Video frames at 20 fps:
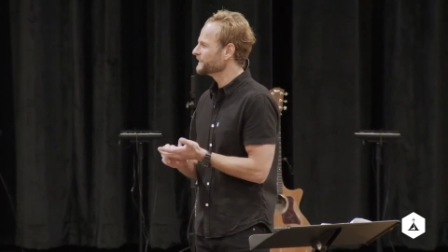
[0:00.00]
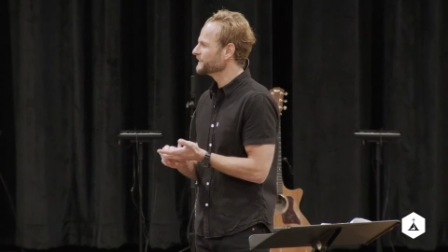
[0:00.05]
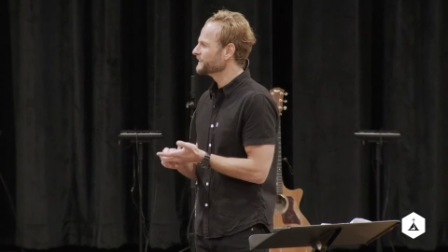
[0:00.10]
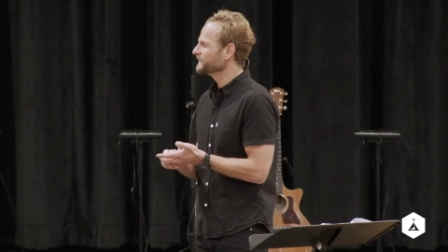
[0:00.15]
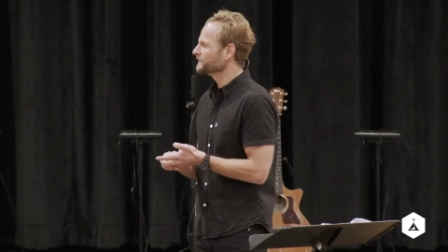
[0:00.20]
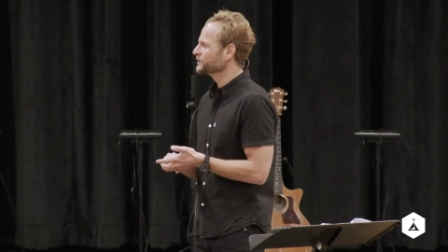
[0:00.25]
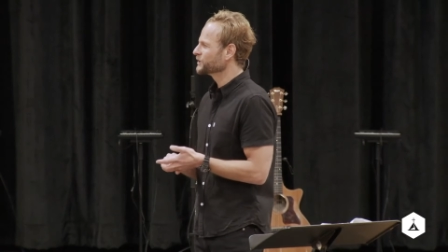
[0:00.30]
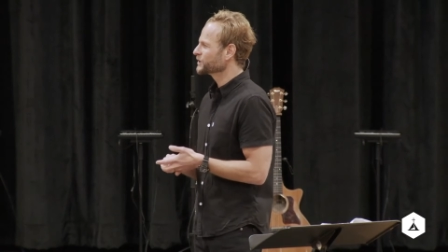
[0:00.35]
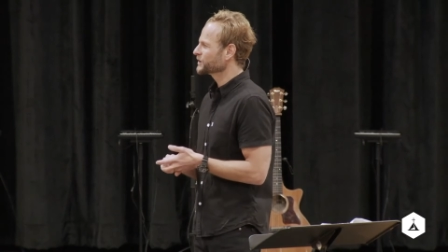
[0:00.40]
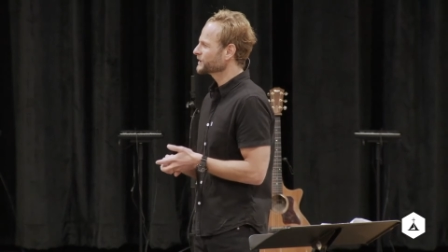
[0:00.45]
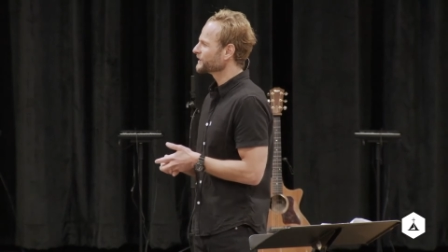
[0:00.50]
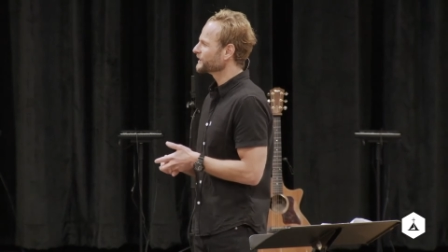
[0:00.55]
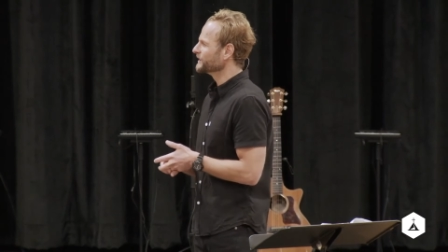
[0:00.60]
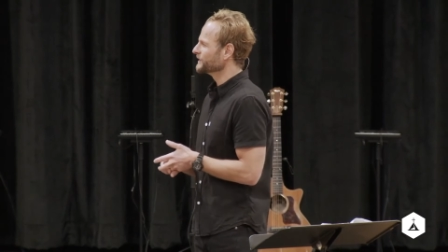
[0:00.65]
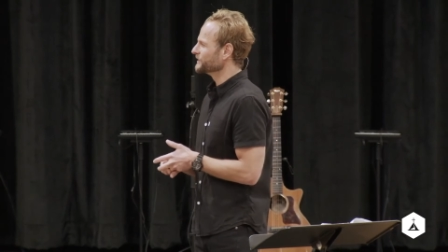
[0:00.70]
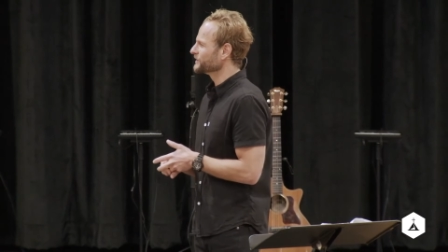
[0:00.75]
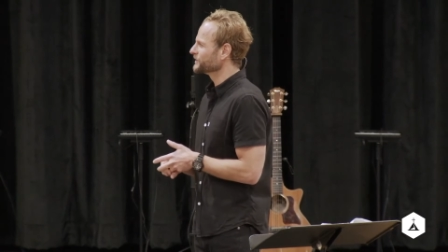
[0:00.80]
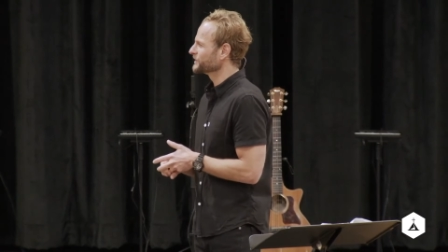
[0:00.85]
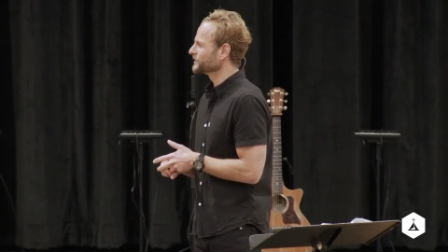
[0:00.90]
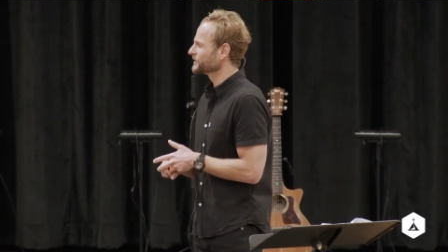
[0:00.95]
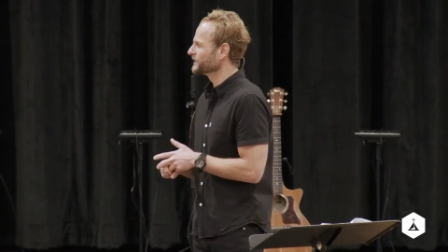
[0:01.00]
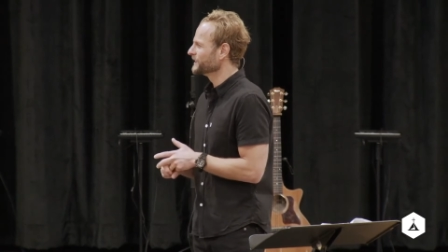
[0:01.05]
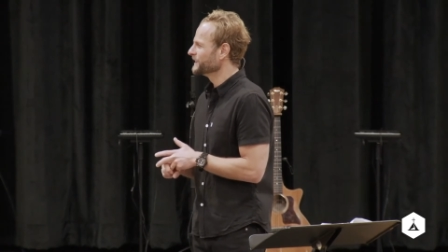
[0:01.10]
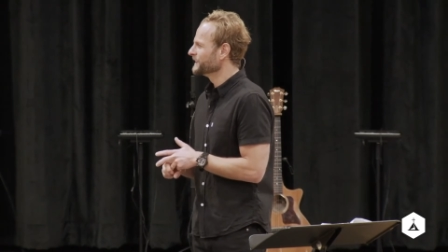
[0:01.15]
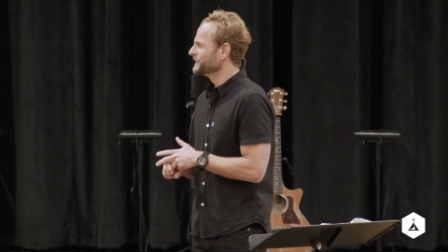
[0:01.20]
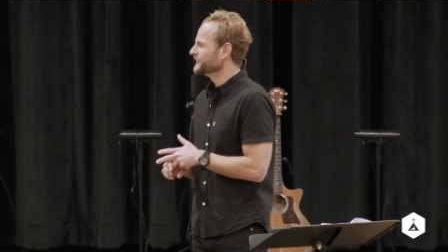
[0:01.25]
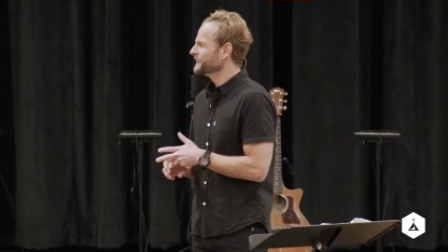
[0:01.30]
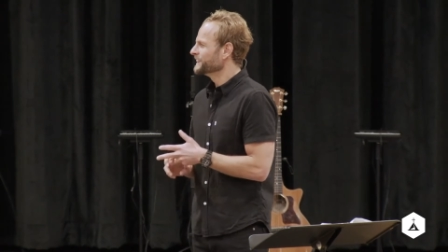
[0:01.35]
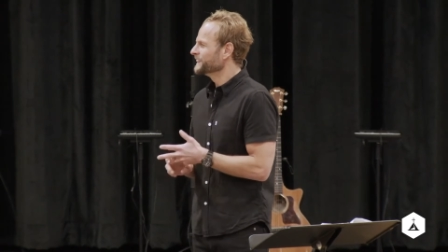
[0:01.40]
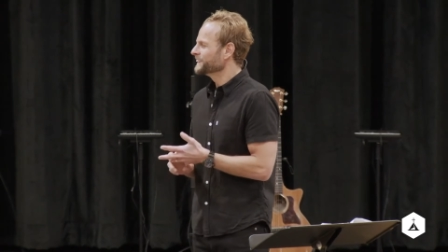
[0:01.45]
of church
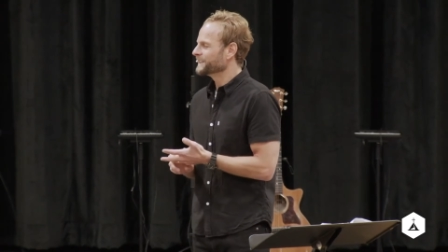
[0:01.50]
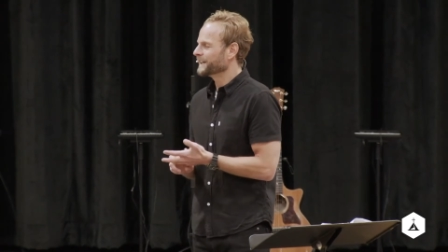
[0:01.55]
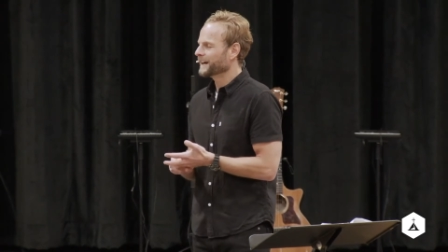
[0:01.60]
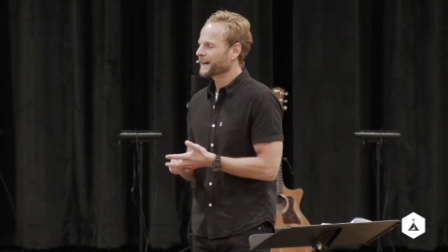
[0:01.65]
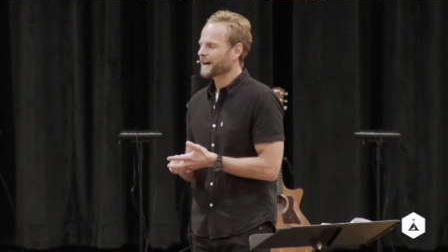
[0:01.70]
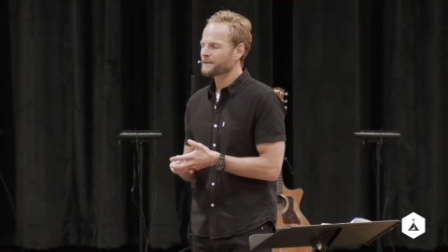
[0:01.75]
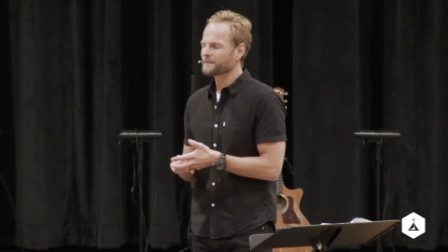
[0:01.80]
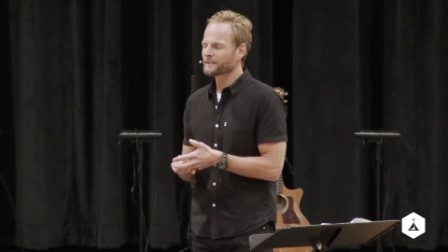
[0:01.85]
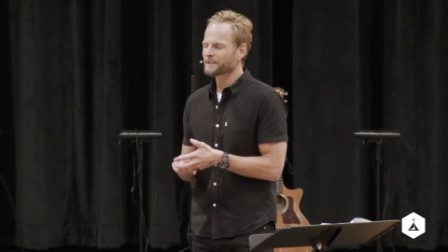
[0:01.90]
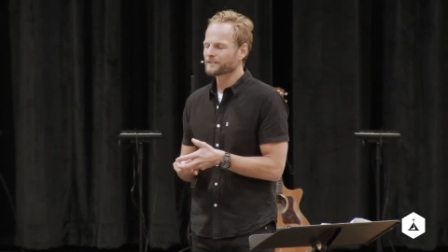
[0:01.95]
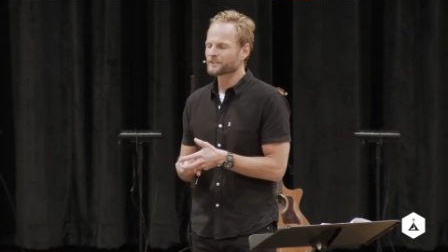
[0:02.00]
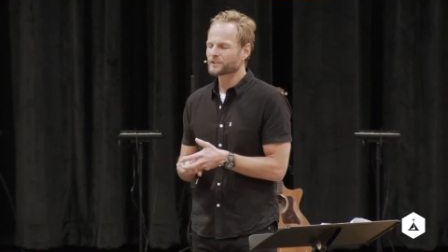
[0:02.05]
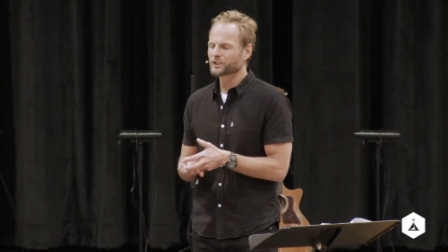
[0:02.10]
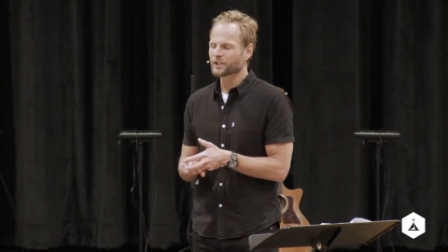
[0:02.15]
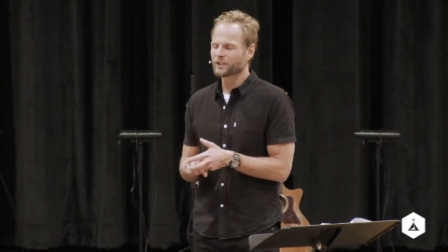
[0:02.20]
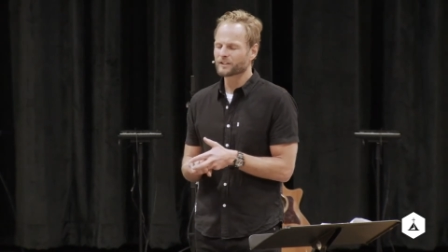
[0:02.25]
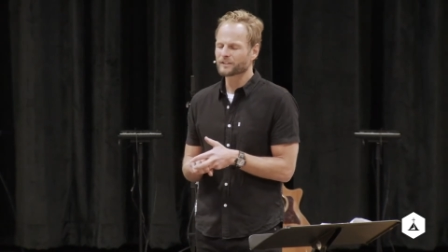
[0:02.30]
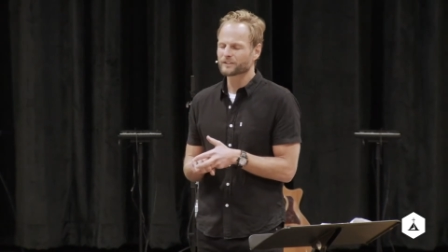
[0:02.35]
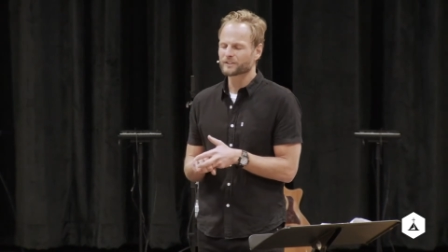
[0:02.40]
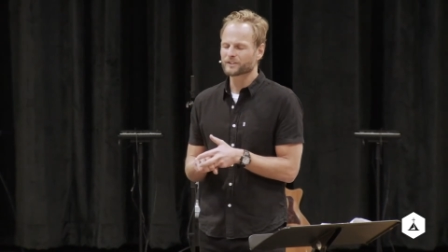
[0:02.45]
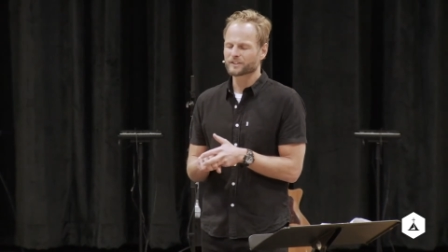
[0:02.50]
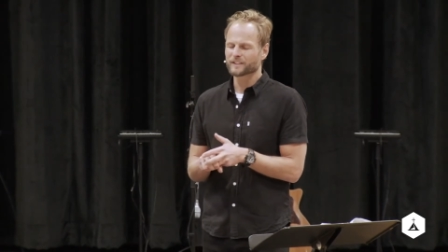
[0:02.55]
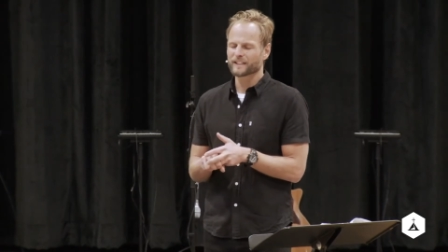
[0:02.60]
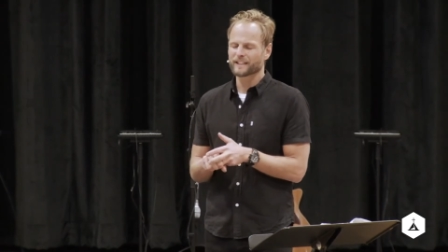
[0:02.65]
the habit of church.